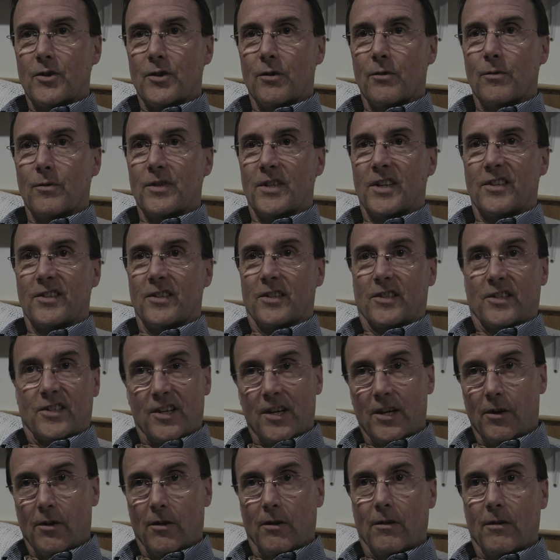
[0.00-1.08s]
shows as a
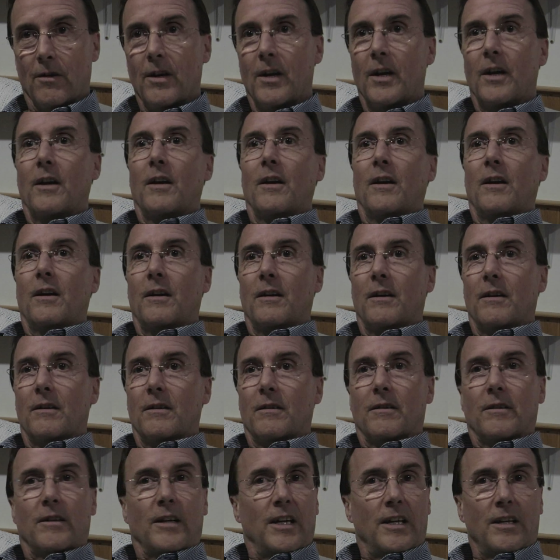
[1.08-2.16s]
singer.
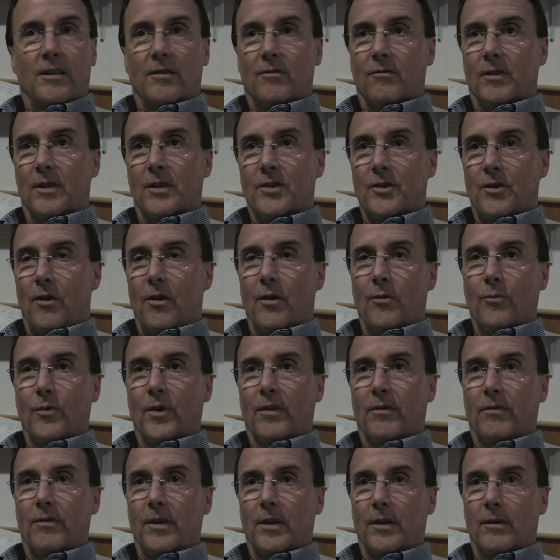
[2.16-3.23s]
And started
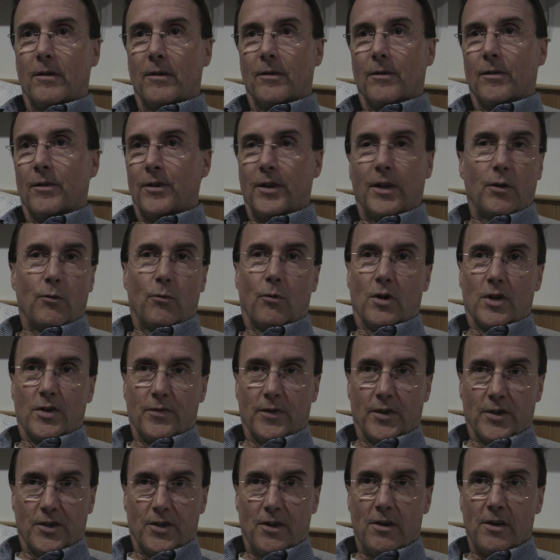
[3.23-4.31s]
with Theatre
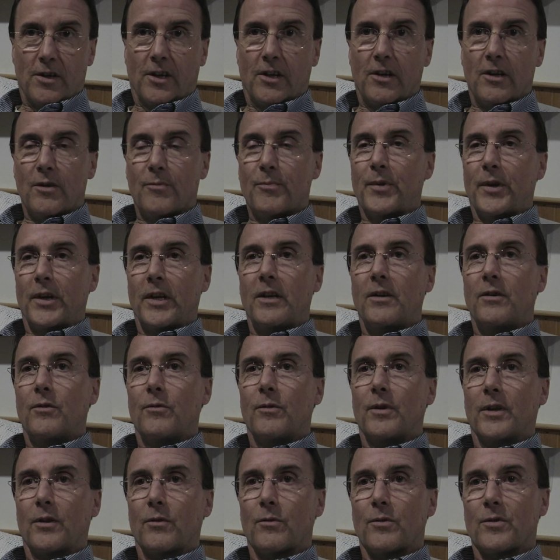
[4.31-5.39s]
Orangeville's Young Company,
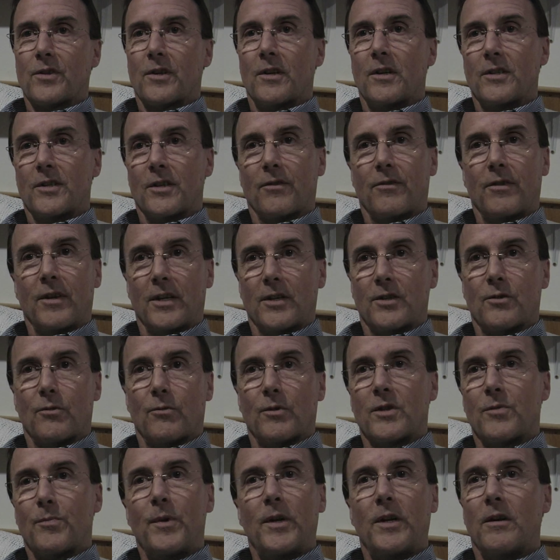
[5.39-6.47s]
doing those kinds of things. So
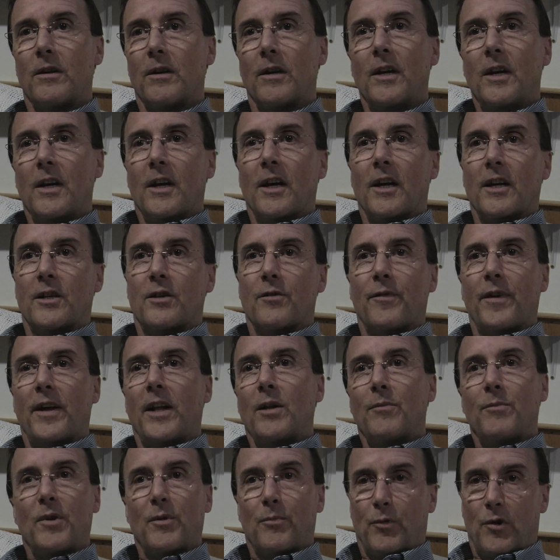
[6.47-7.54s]
it's been a
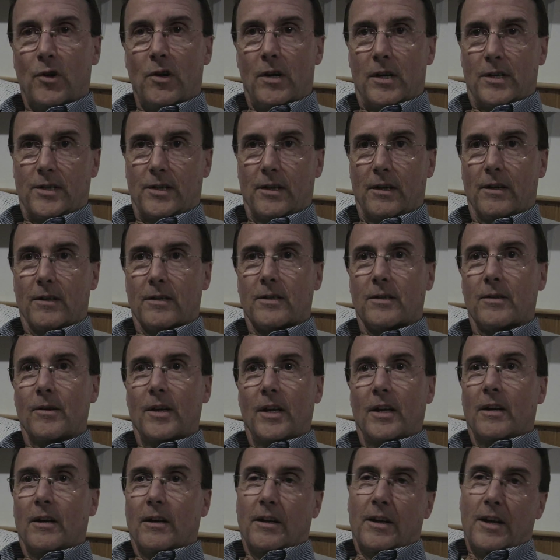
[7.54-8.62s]
development process.
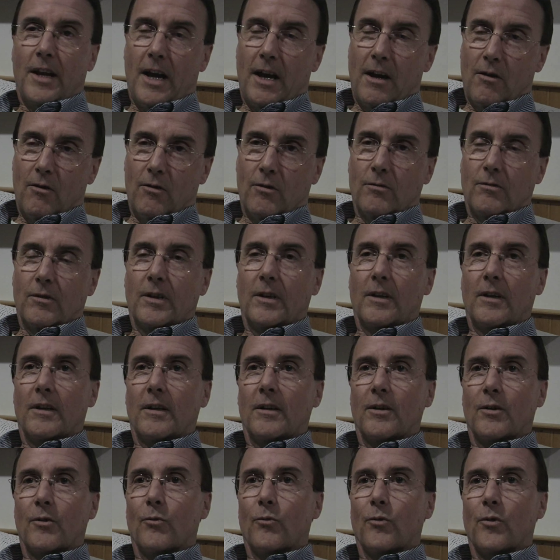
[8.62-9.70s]
Now
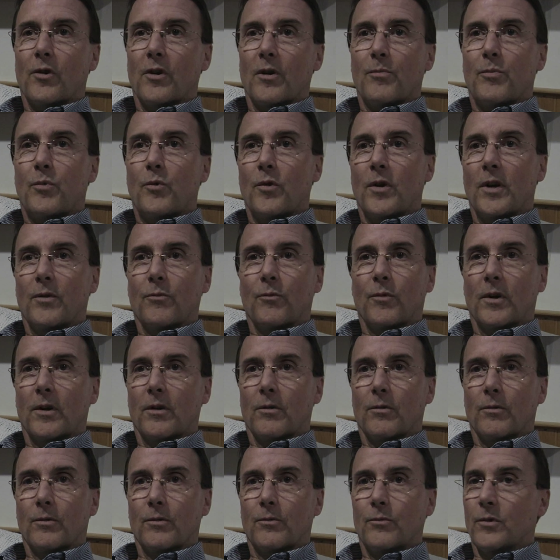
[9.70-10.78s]
we're at a point
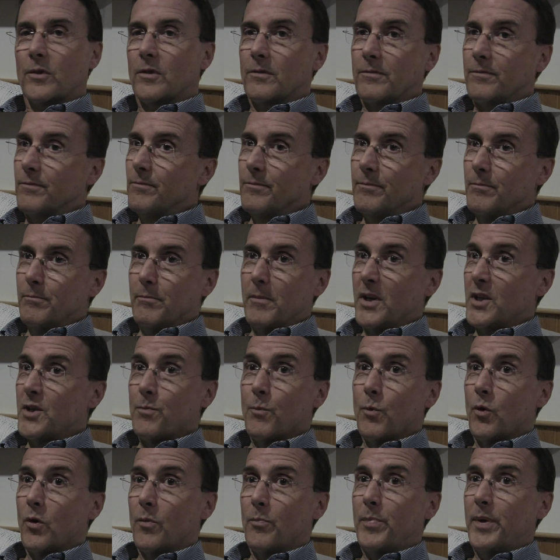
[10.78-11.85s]
where we're much
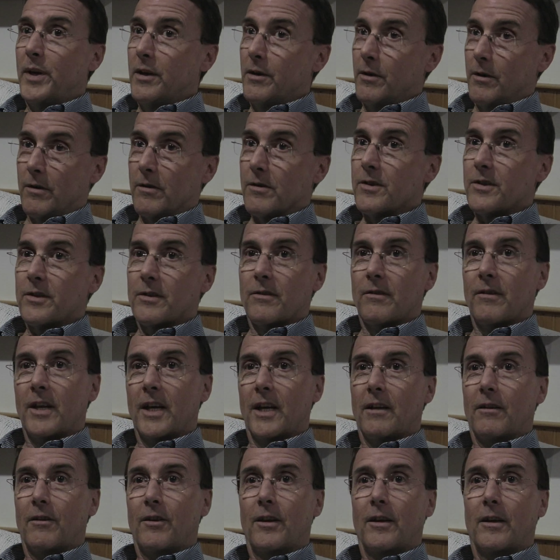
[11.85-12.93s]
more peers
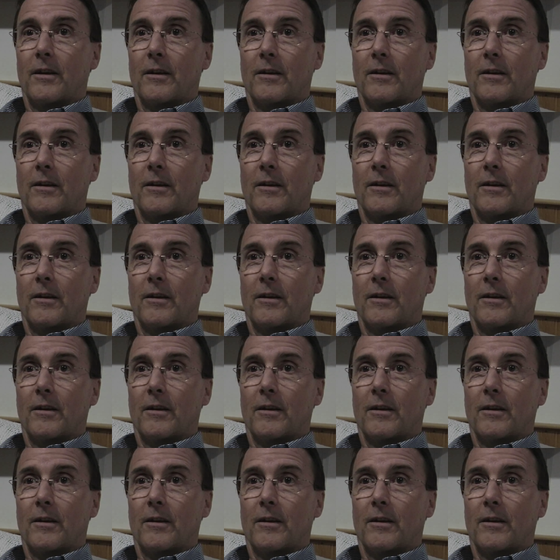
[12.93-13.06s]
than